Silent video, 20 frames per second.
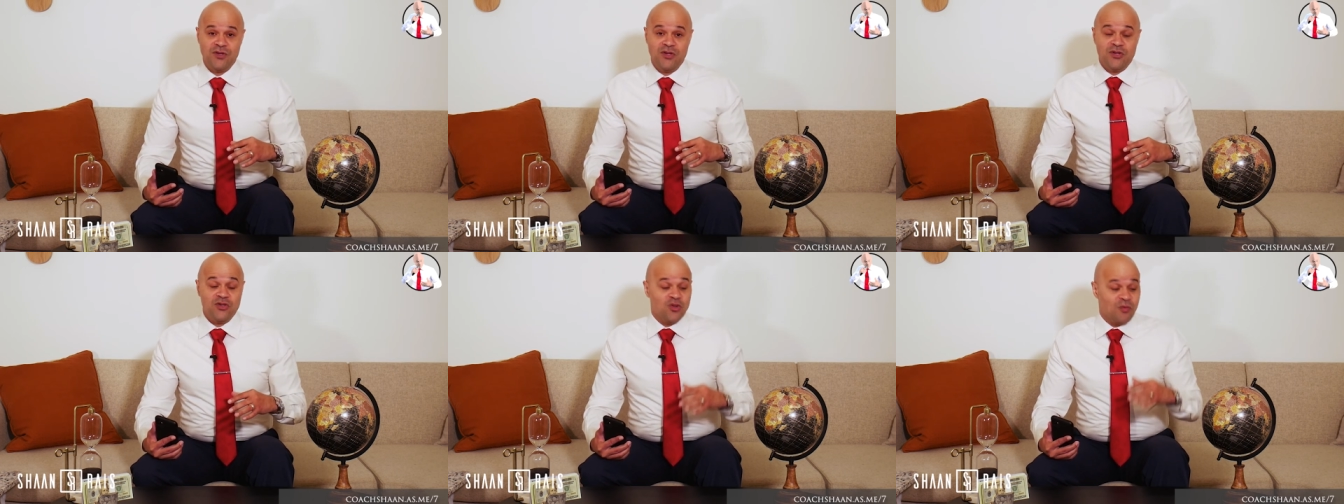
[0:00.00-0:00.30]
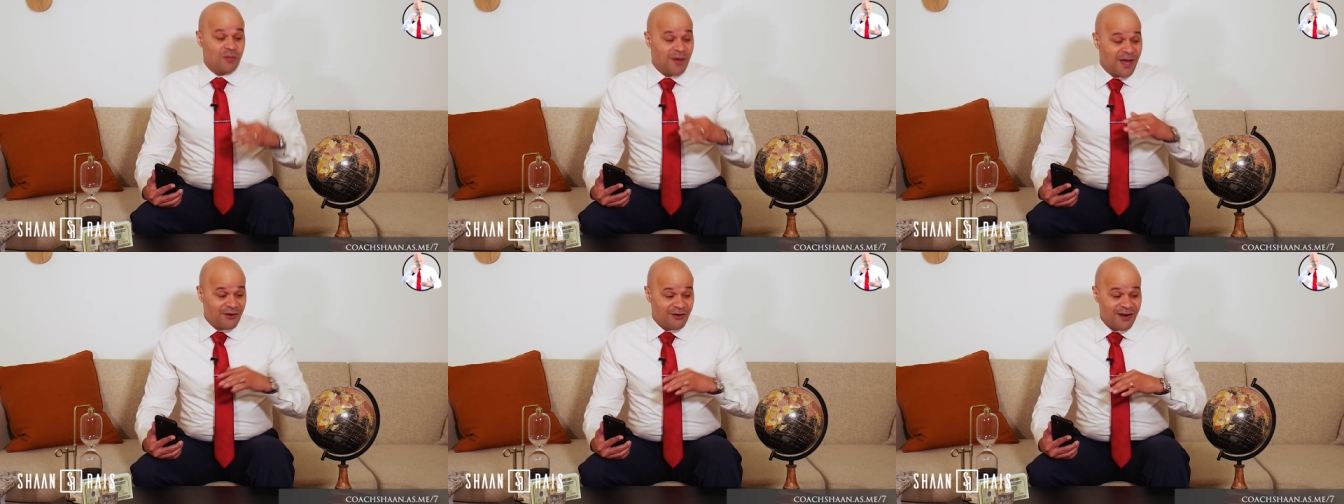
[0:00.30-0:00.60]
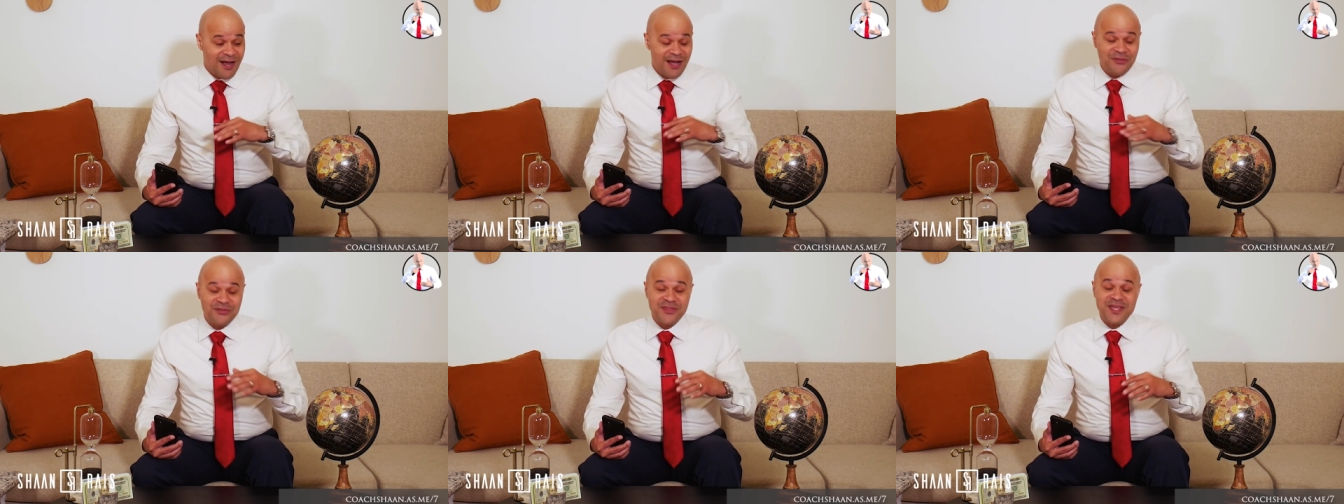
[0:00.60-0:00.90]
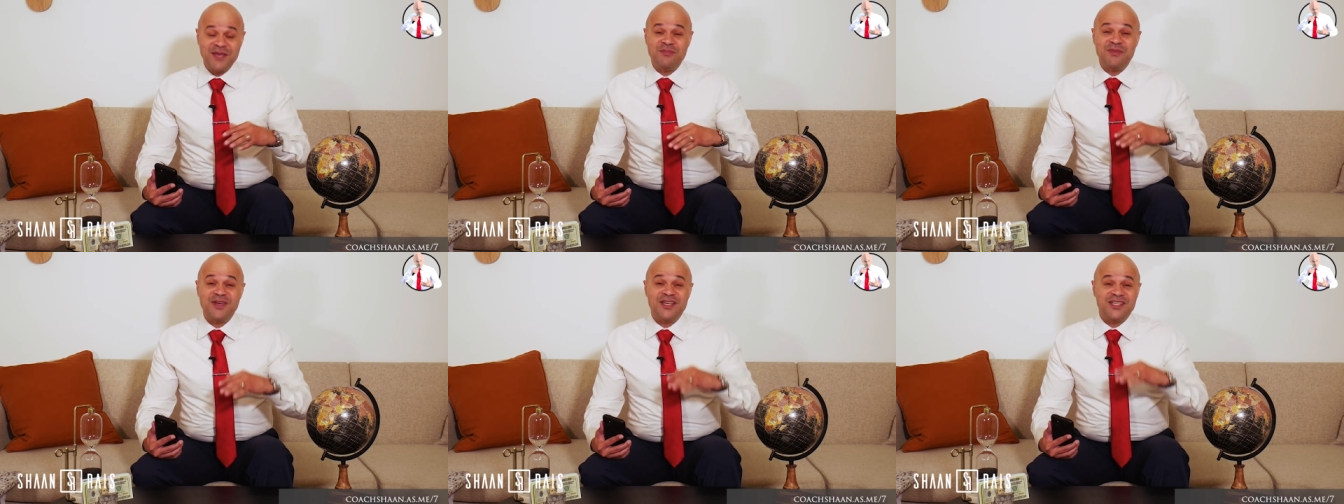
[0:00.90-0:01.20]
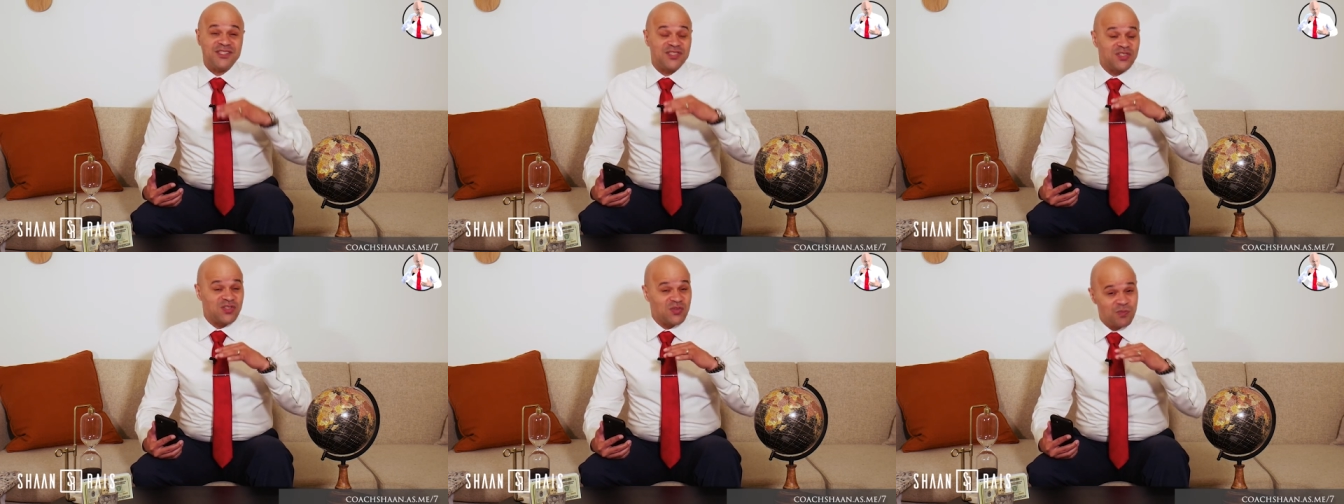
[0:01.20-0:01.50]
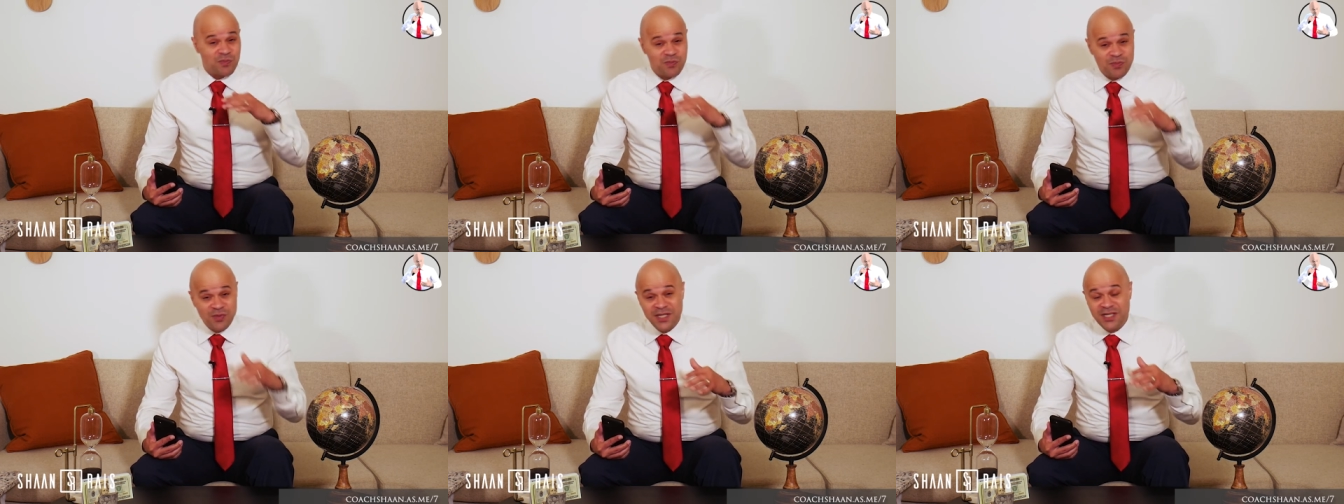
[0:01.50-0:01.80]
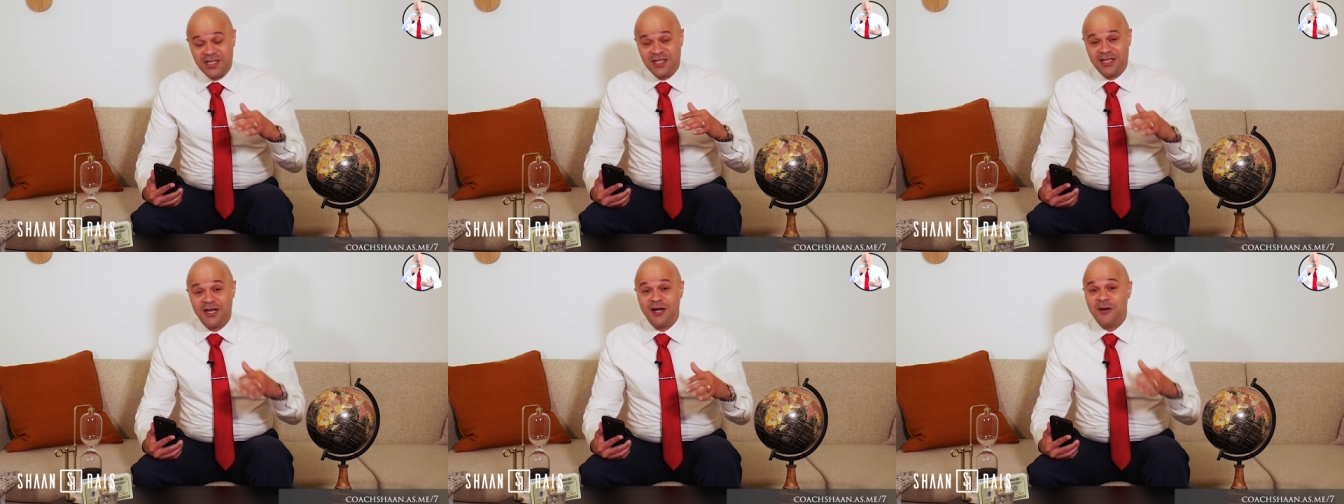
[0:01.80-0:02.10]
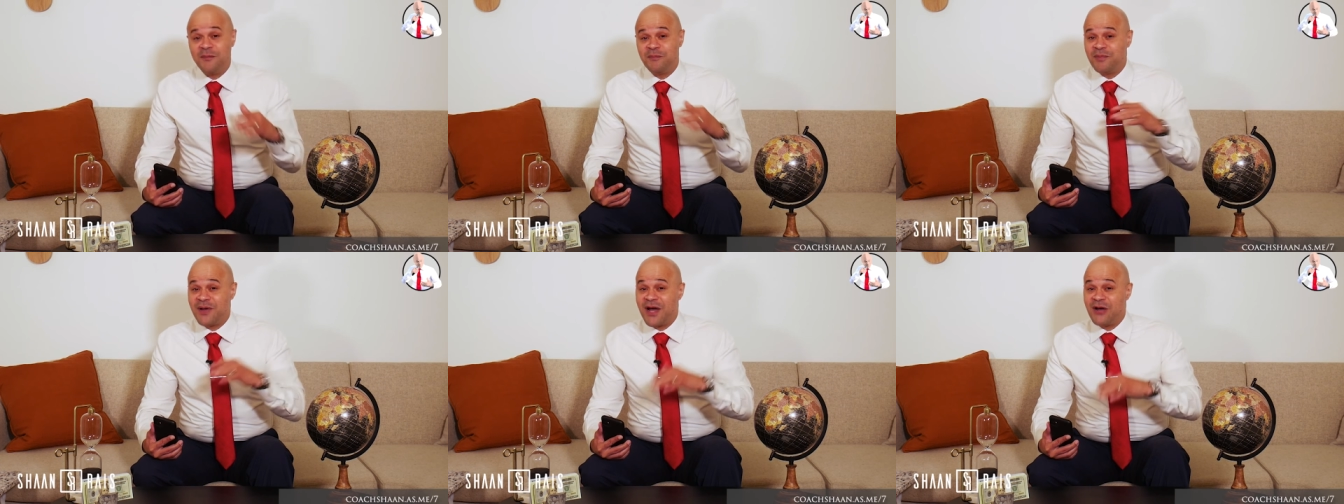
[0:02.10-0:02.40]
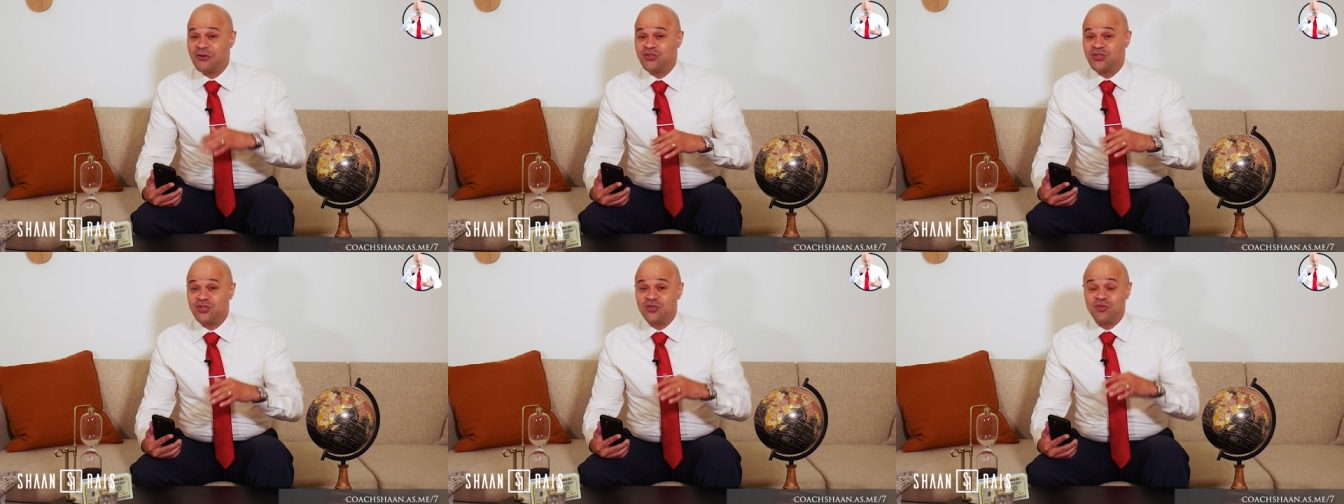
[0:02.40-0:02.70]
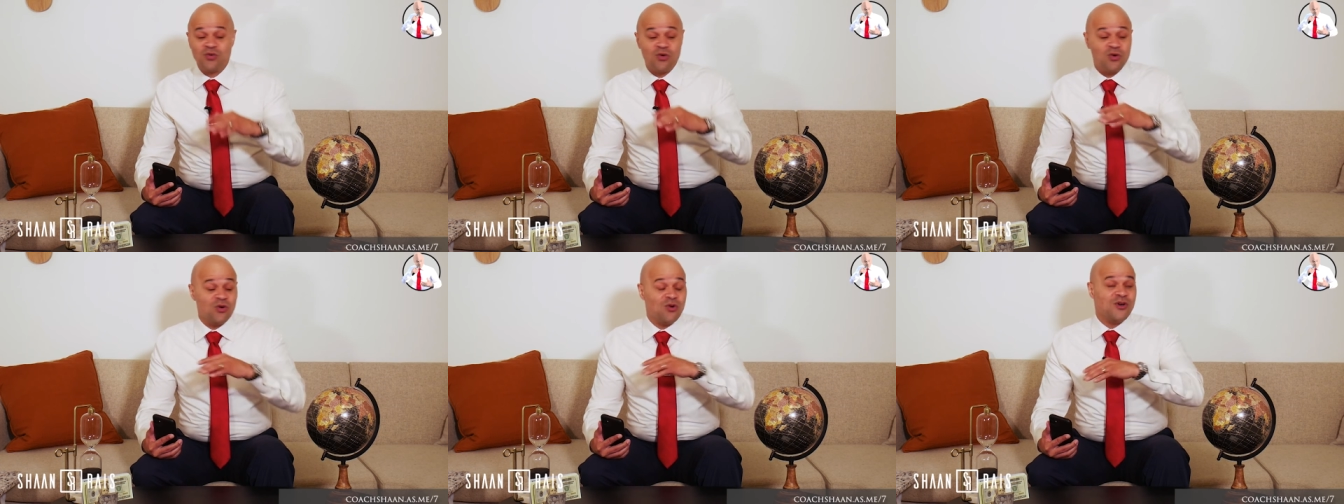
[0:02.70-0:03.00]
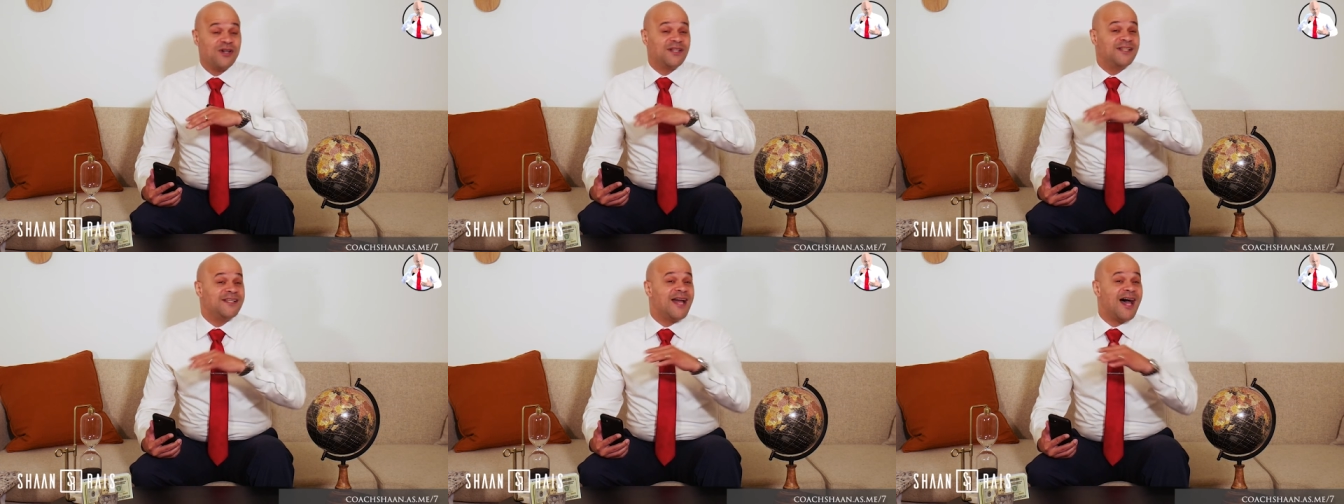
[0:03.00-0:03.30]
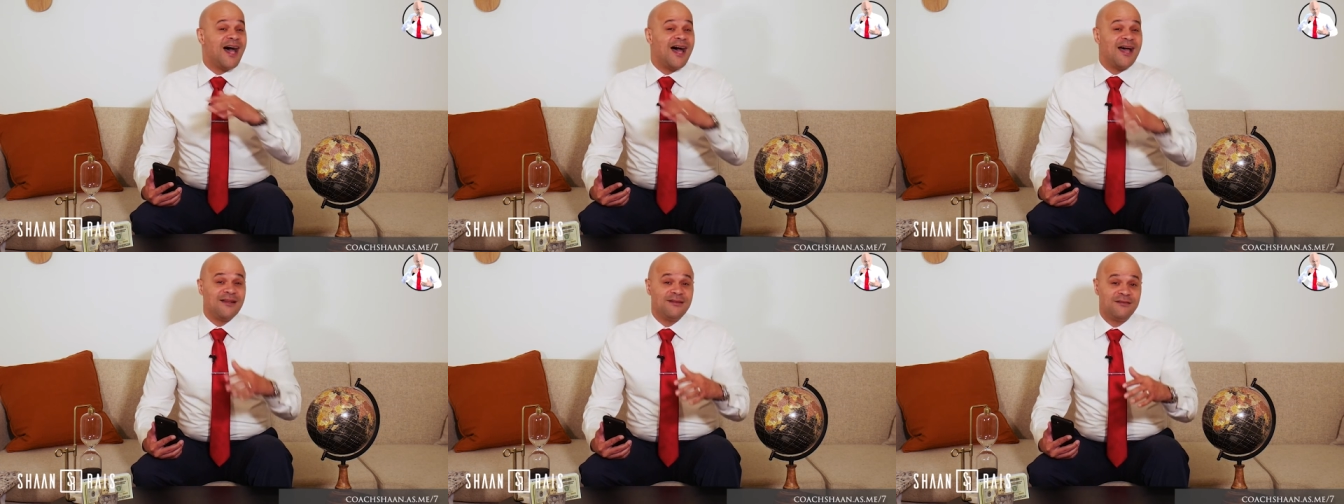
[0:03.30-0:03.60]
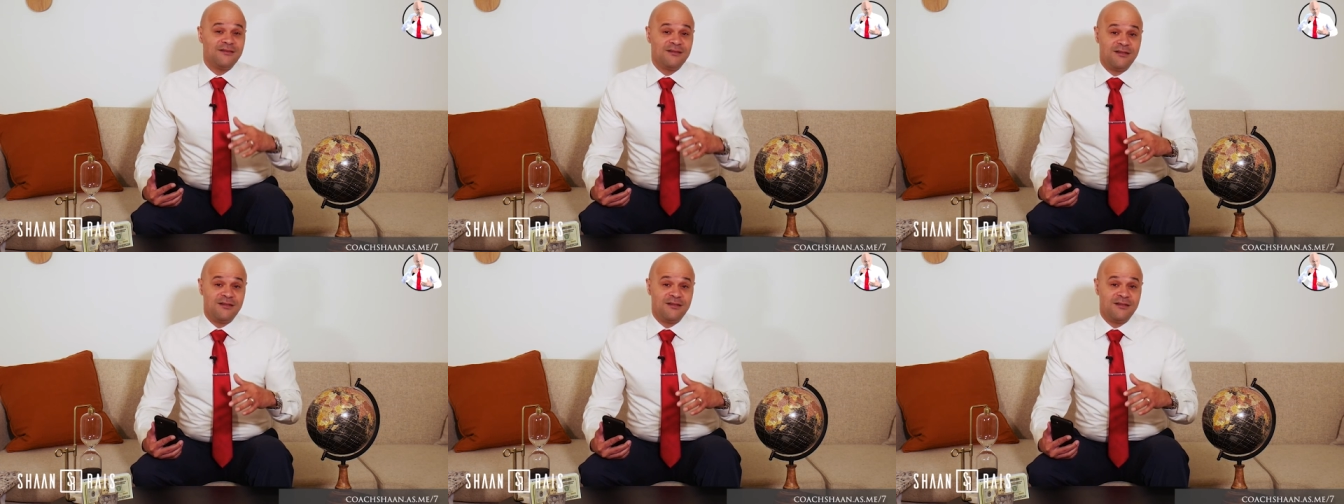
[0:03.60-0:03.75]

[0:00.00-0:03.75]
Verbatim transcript: no matter how they may speak about you or not,